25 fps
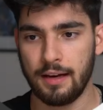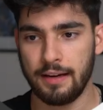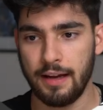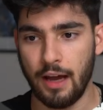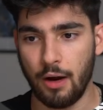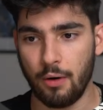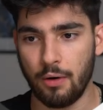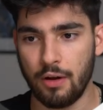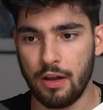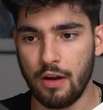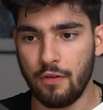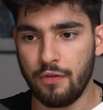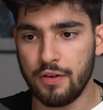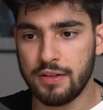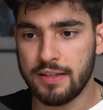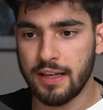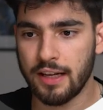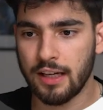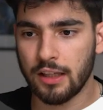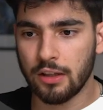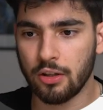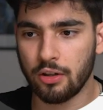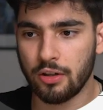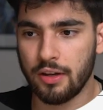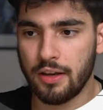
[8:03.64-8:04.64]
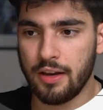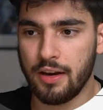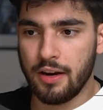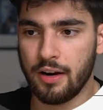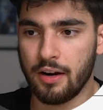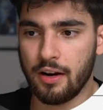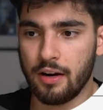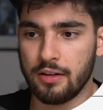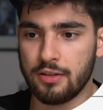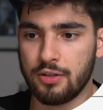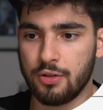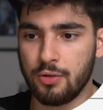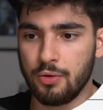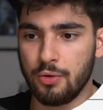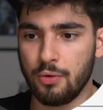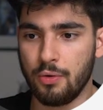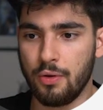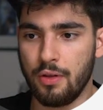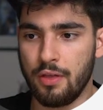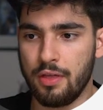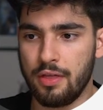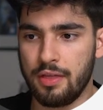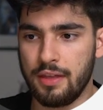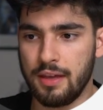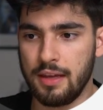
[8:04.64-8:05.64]
Now, if we take a look here
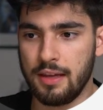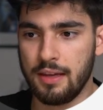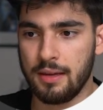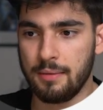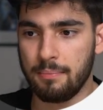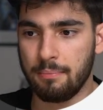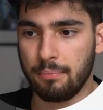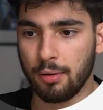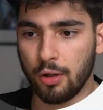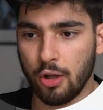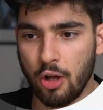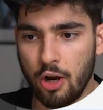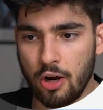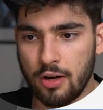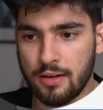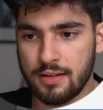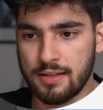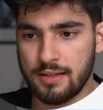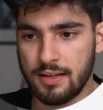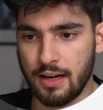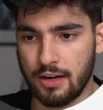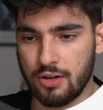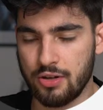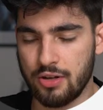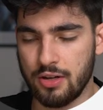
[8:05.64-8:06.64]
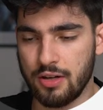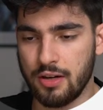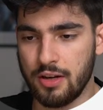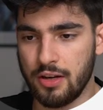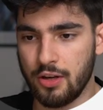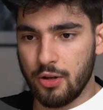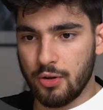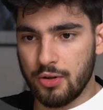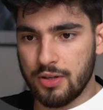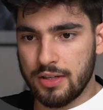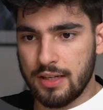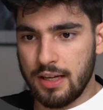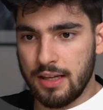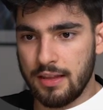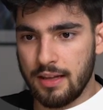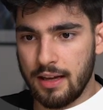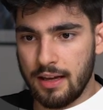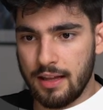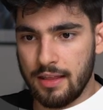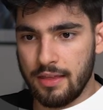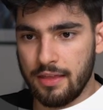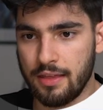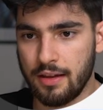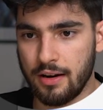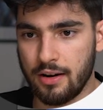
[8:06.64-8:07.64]
to the blog section, you'll see
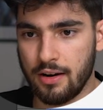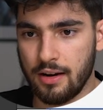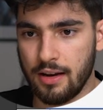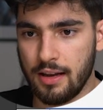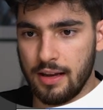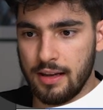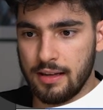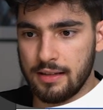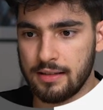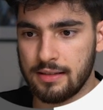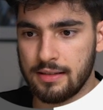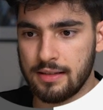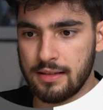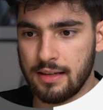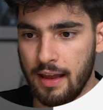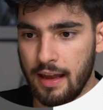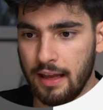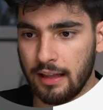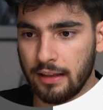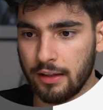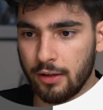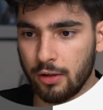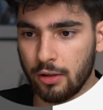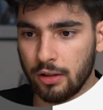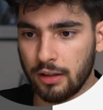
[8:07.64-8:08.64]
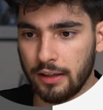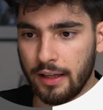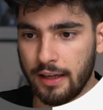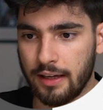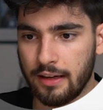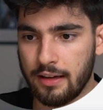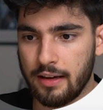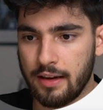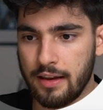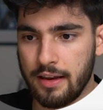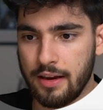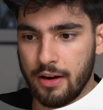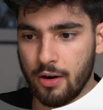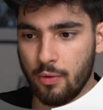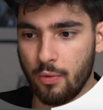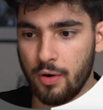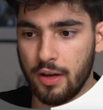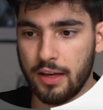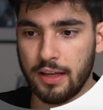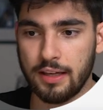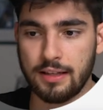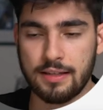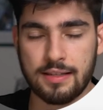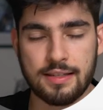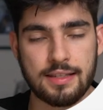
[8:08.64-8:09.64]
that there is a little link here where
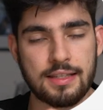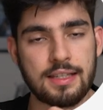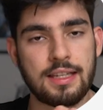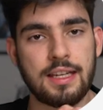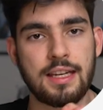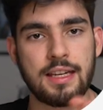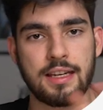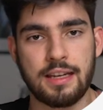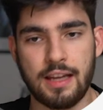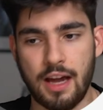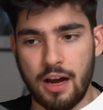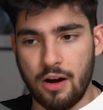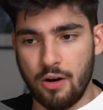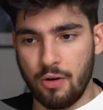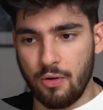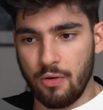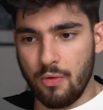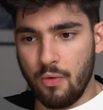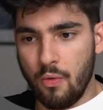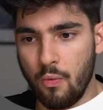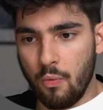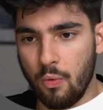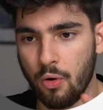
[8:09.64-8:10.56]
you can see now.